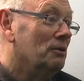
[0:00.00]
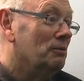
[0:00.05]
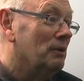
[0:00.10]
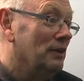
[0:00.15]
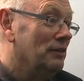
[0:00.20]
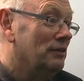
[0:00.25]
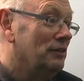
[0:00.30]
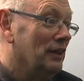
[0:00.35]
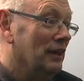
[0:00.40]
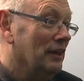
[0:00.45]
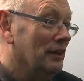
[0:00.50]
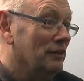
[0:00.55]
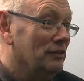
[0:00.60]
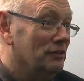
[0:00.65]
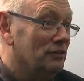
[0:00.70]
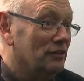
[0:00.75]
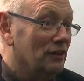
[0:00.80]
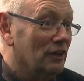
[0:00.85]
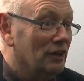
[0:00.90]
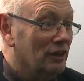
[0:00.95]
when
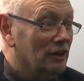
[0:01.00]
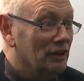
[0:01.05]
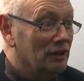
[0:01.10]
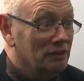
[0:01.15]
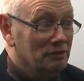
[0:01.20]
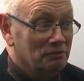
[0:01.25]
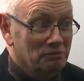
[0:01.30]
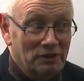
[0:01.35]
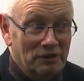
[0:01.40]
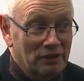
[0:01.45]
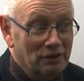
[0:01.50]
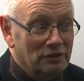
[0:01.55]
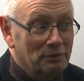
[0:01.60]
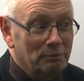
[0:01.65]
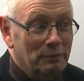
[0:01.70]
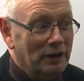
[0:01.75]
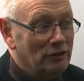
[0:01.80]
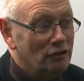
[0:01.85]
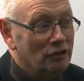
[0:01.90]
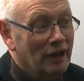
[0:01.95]
there's a
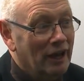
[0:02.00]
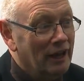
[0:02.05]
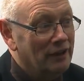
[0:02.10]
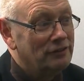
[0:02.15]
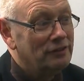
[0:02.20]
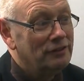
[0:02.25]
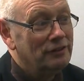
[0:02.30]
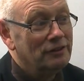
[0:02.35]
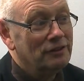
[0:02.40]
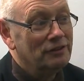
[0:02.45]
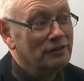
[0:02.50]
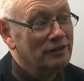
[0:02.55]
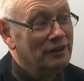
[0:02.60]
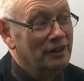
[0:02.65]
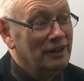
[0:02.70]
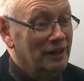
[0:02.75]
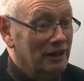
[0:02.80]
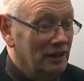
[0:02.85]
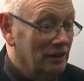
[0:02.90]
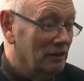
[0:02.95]
major accident.
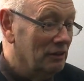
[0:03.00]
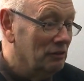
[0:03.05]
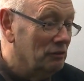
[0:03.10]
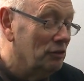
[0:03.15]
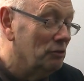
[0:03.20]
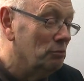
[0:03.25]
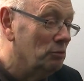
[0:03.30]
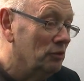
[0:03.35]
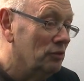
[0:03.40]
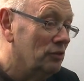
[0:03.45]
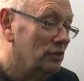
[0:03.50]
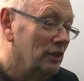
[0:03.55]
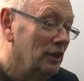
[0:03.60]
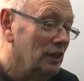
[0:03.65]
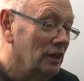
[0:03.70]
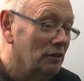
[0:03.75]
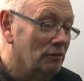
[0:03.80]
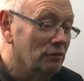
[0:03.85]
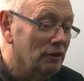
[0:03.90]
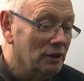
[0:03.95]

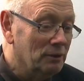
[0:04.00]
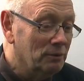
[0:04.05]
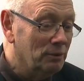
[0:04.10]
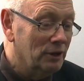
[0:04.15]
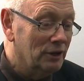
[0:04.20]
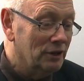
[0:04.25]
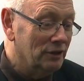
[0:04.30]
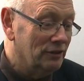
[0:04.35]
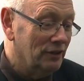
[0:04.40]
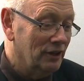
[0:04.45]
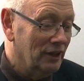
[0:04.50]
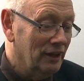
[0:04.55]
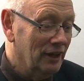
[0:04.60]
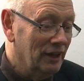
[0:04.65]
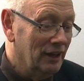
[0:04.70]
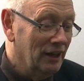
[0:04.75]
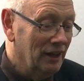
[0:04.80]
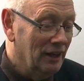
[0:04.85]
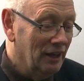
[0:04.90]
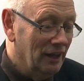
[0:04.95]
The Greek word
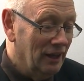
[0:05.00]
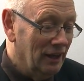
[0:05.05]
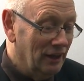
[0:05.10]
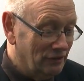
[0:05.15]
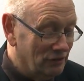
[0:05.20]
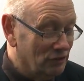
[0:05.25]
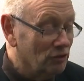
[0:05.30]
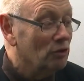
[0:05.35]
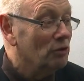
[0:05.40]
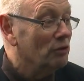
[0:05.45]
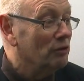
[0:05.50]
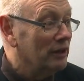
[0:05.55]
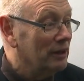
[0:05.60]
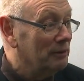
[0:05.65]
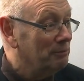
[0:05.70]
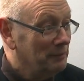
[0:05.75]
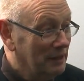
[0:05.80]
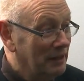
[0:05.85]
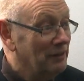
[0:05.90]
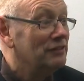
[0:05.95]

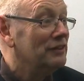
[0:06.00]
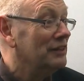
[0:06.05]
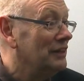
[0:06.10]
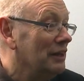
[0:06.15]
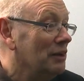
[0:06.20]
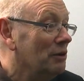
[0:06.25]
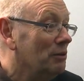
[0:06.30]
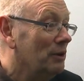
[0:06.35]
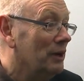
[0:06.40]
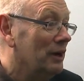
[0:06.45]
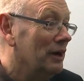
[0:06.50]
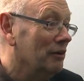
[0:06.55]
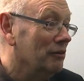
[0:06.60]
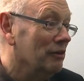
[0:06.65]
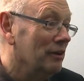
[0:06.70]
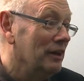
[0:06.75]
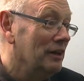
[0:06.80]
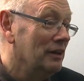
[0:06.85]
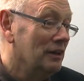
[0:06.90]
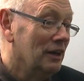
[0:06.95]
historia means an
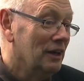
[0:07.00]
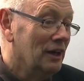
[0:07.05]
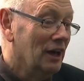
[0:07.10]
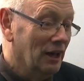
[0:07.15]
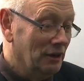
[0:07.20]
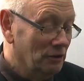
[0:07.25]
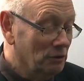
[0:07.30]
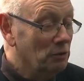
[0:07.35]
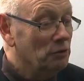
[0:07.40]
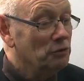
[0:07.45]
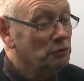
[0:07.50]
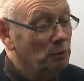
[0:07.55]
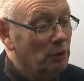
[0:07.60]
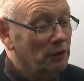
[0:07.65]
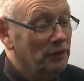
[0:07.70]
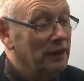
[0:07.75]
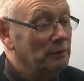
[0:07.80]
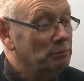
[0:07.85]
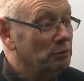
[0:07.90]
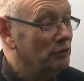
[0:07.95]
inquiry. And of course
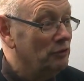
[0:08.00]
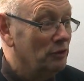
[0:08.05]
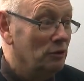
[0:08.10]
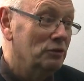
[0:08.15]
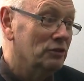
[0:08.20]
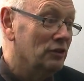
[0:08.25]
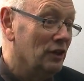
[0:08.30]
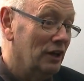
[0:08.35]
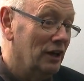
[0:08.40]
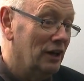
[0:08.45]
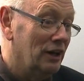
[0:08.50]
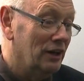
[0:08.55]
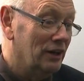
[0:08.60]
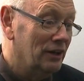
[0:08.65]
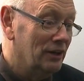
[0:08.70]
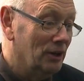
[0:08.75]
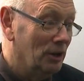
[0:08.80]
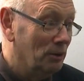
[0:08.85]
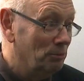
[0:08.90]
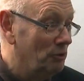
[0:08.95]
what they produce
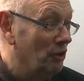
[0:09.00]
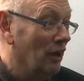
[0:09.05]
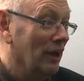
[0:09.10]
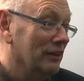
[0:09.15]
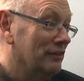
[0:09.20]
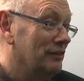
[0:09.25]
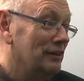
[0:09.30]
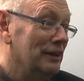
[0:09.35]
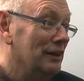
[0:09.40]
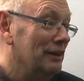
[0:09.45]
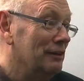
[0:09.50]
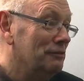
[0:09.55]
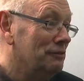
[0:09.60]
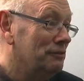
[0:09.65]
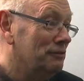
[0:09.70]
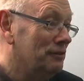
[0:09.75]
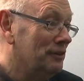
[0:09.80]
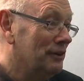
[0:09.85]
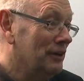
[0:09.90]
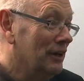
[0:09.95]
are
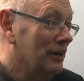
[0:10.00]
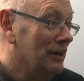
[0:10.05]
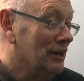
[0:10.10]
objective,